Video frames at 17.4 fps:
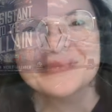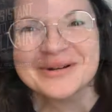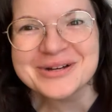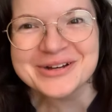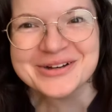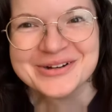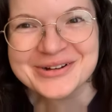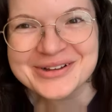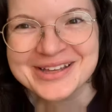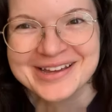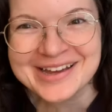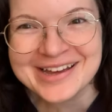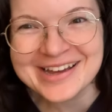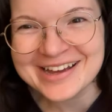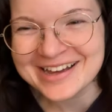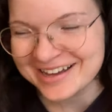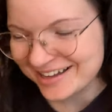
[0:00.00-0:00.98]

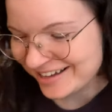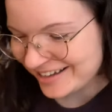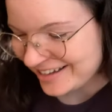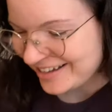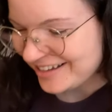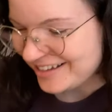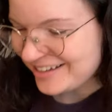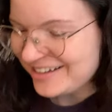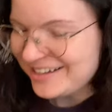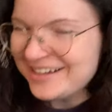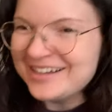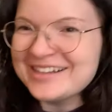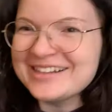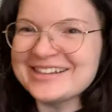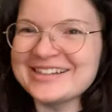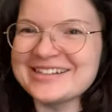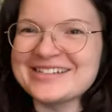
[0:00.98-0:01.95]
Okay,
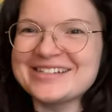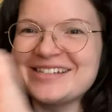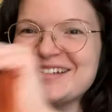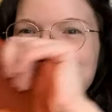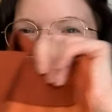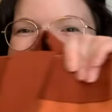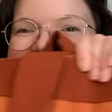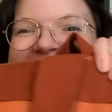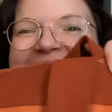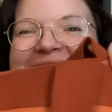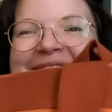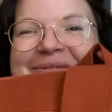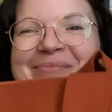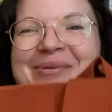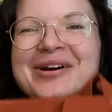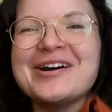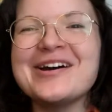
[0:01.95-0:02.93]
let's see what I
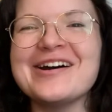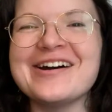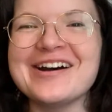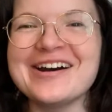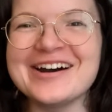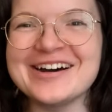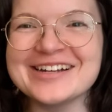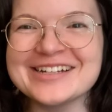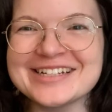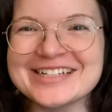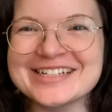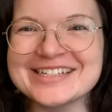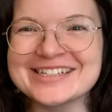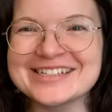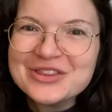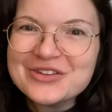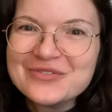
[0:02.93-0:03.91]
bought.
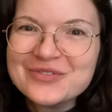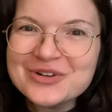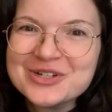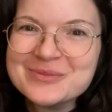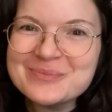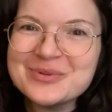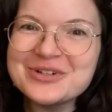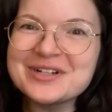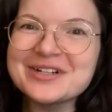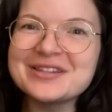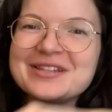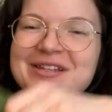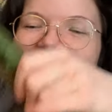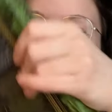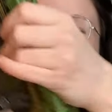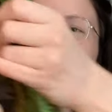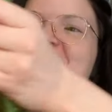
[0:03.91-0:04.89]
The first book
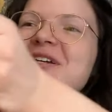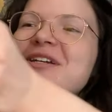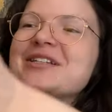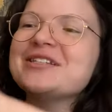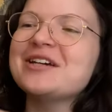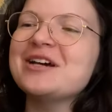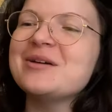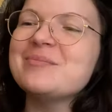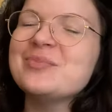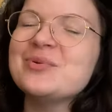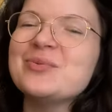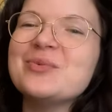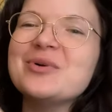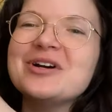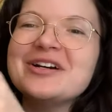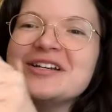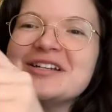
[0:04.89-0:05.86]
that I picked up
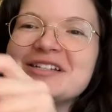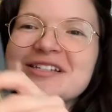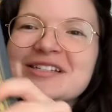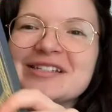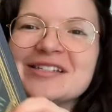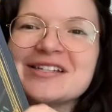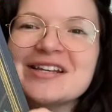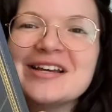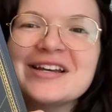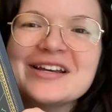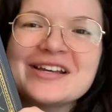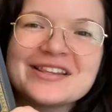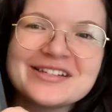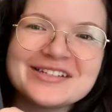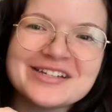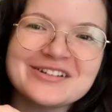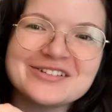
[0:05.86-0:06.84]
was
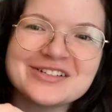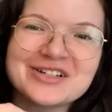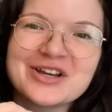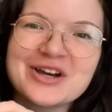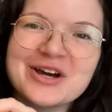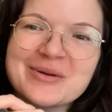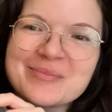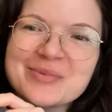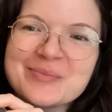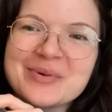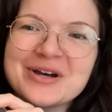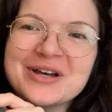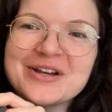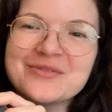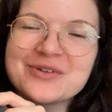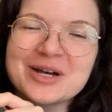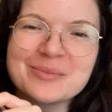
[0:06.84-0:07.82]
The Tainted Cup
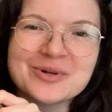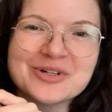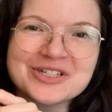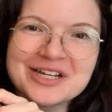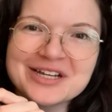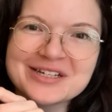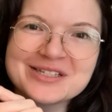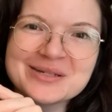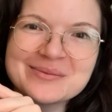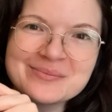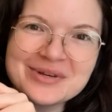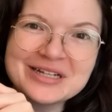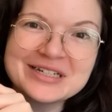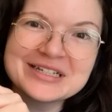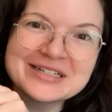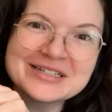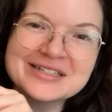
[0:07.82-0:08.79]
by Robert Jackson
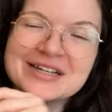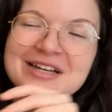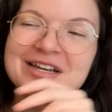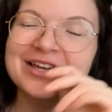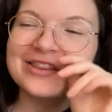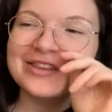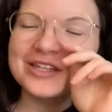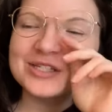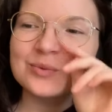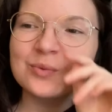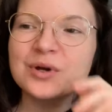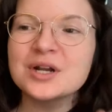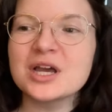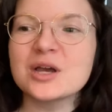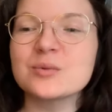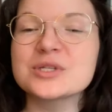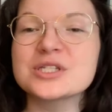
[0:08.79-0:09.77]
Bennett. This
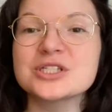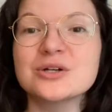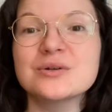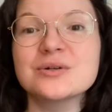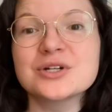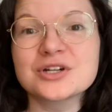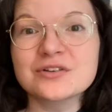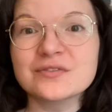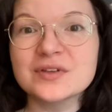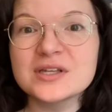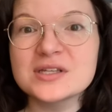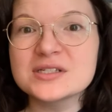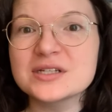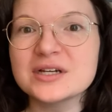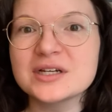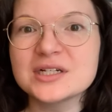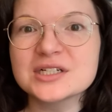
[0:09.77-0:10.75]
one, I was so
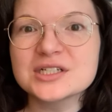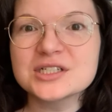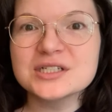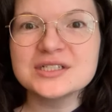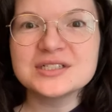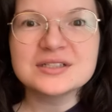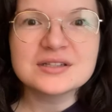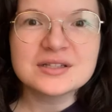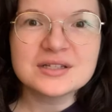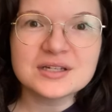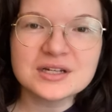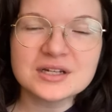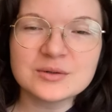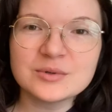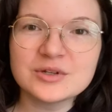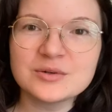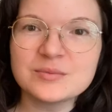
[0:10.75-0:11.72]
nervous. I actually didn't think
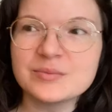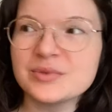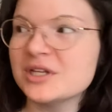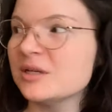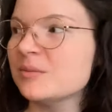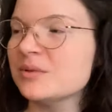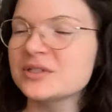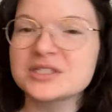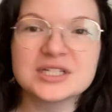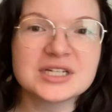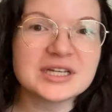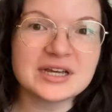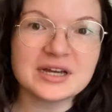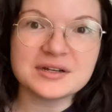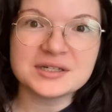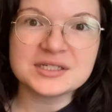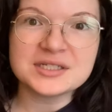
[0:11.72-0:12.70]
I would be able to
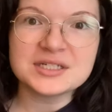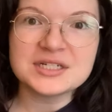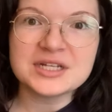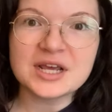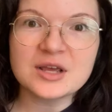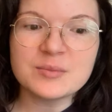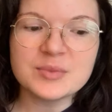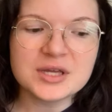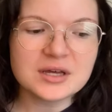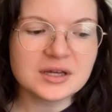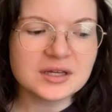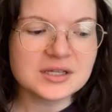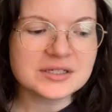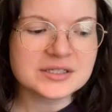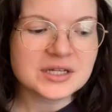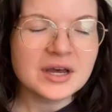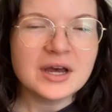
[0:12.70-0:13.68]
get it today
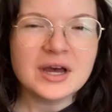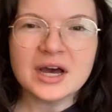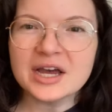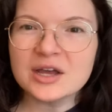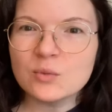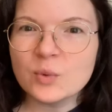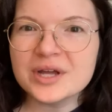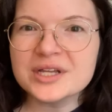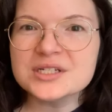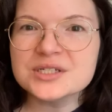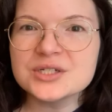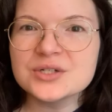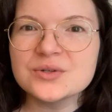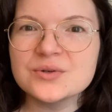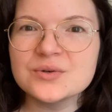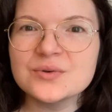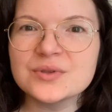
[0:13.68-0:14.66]
because I went
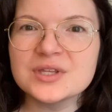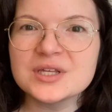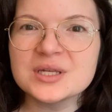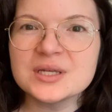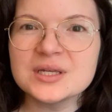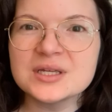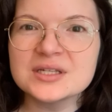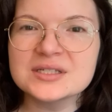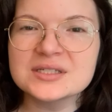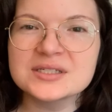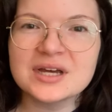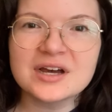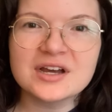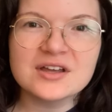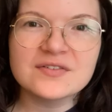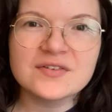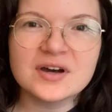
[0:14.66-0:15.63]
to the
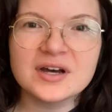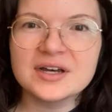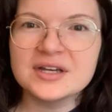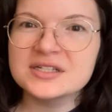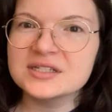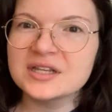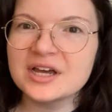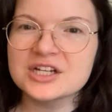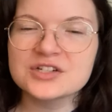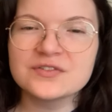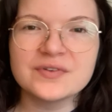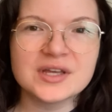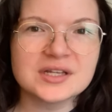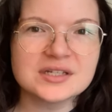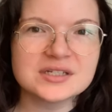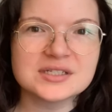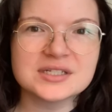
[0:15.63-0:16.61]
sci-fi slash
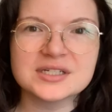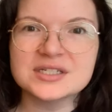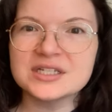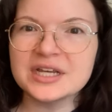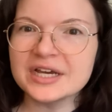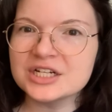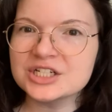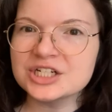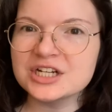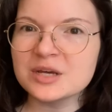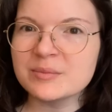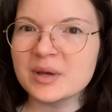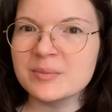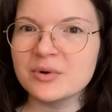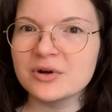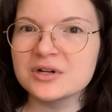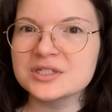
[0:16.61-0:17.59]
fantasy section at
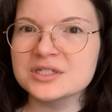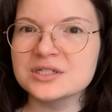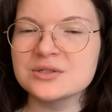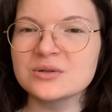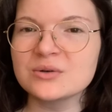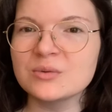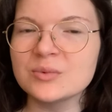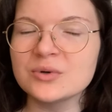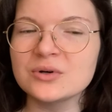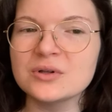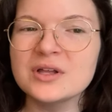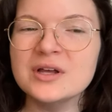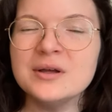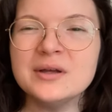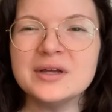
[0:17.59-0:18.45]
my Barnes & Noble,